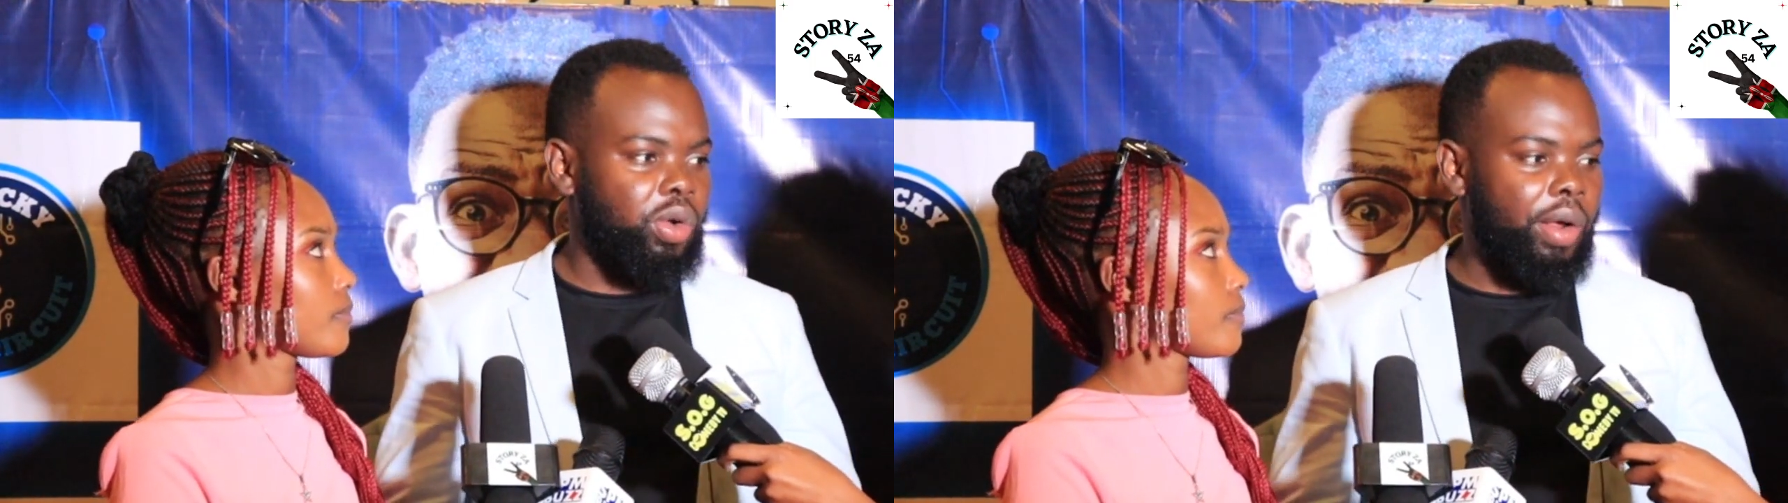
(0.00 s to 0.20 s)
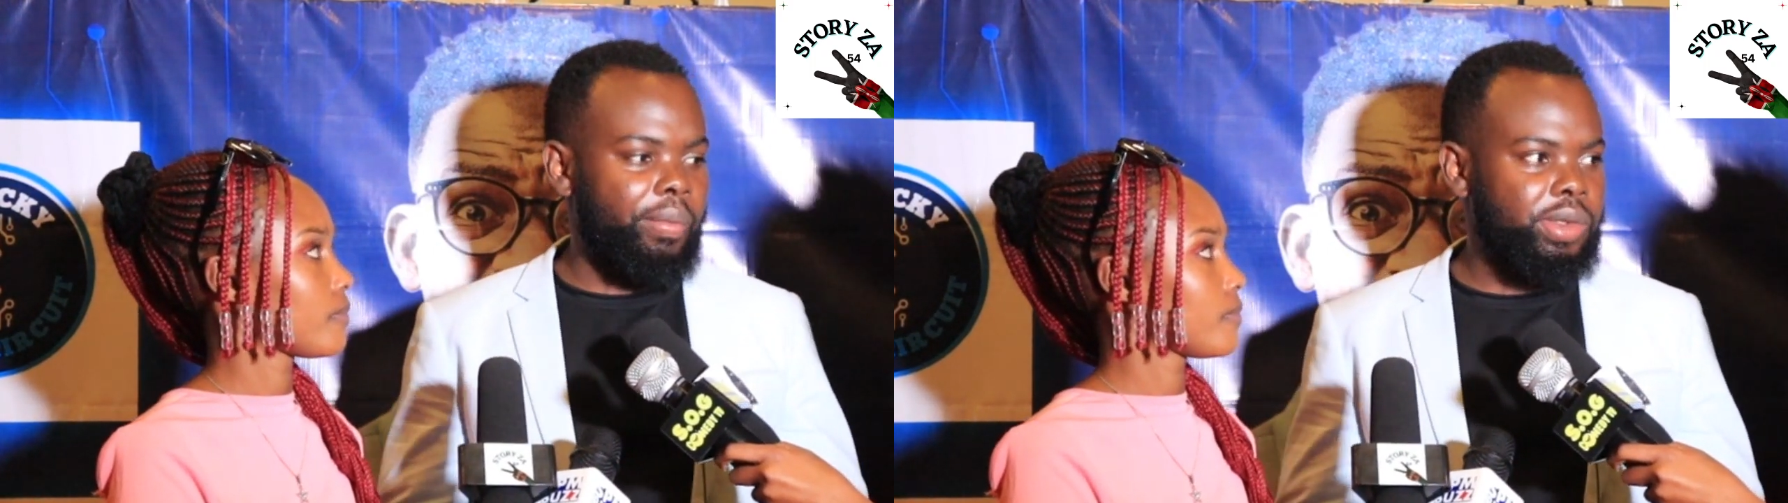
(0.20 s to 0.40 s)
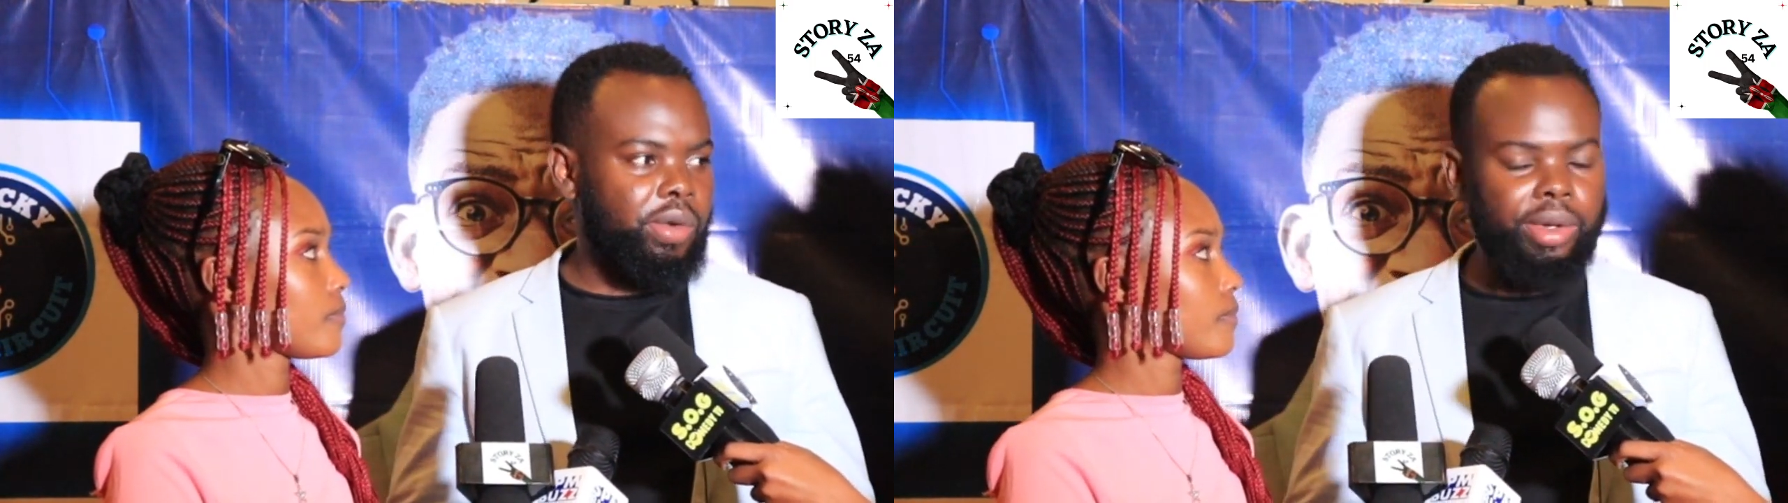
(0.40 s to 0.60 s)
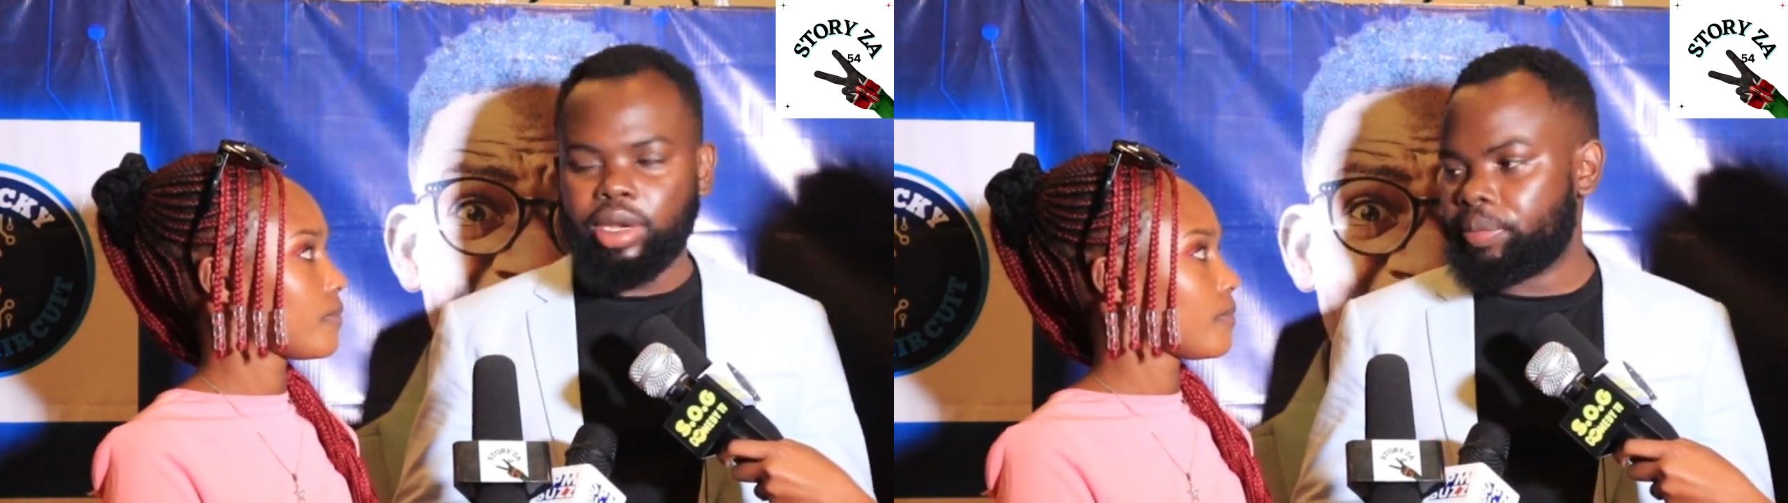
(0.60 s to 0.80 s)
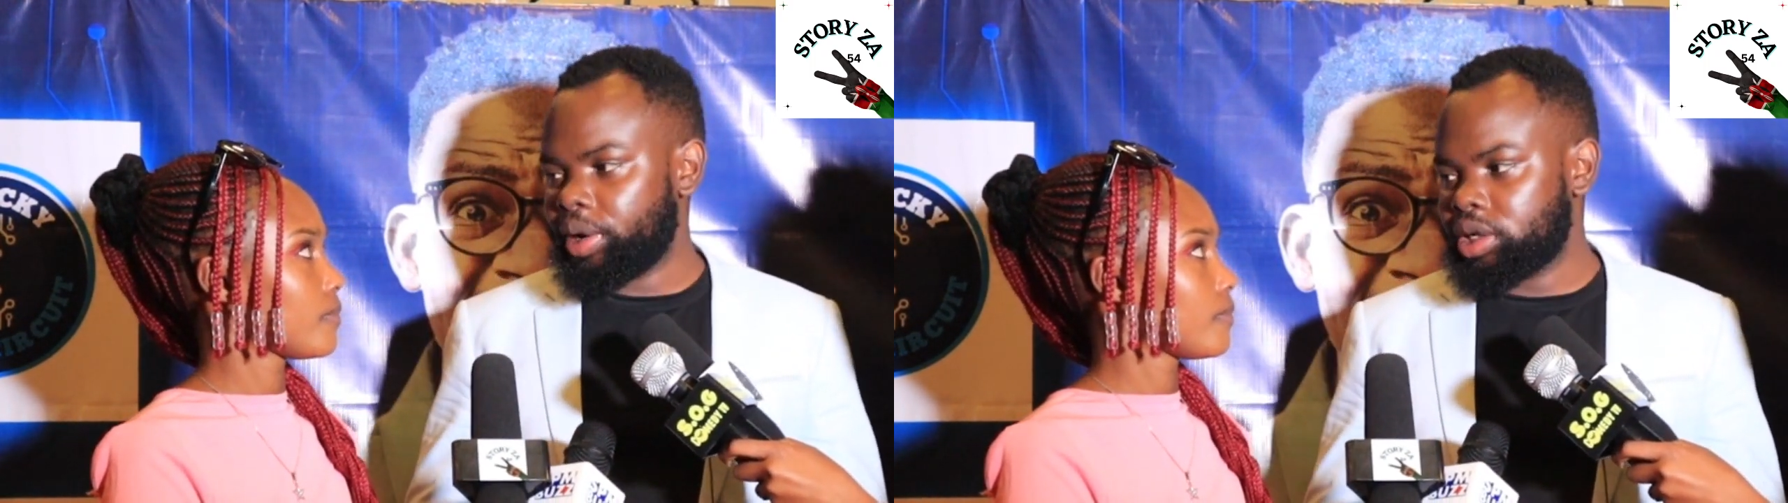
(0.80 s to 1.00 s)
kuna so
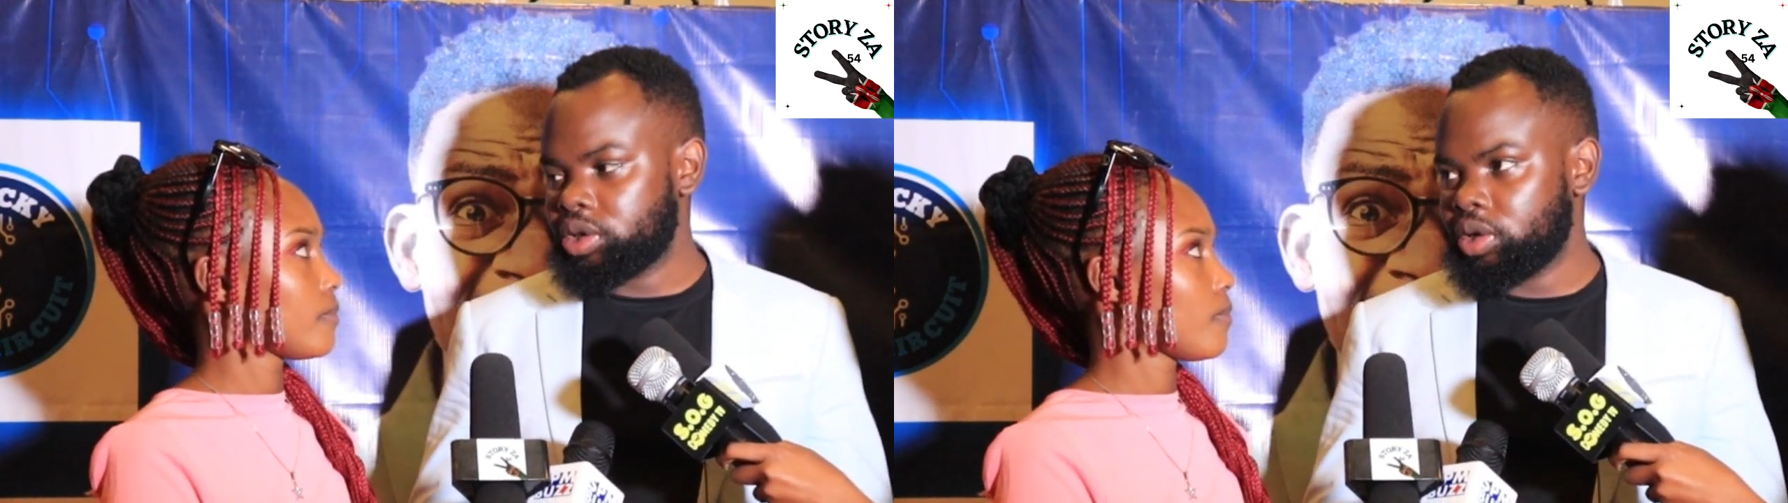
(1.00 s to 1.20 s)
many prank